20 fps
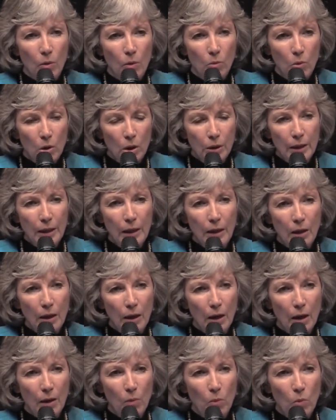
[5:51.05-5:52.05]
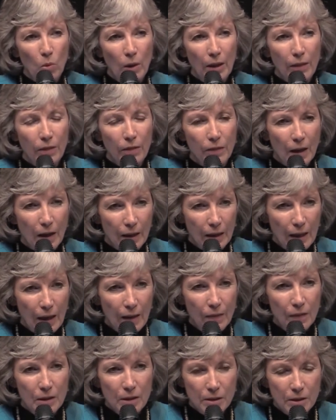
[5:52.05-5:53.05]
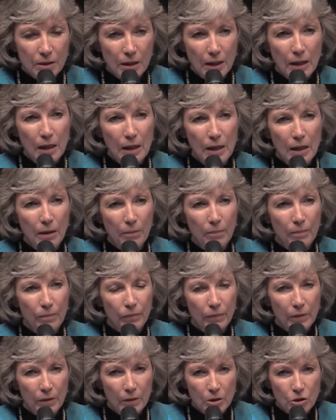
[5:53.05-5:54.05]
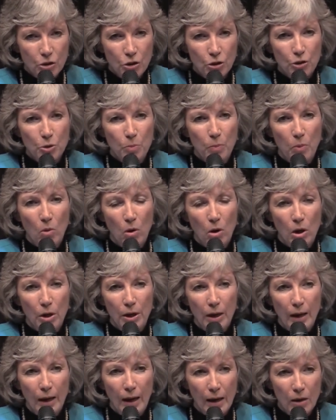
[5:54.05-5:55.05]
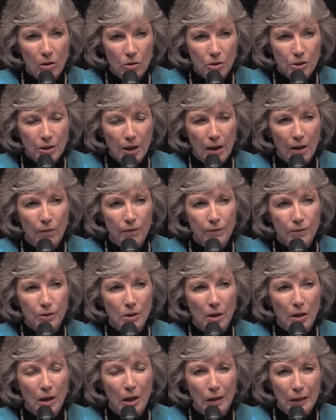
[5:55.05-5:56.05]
working with, again, the city, the church board, and ourselves,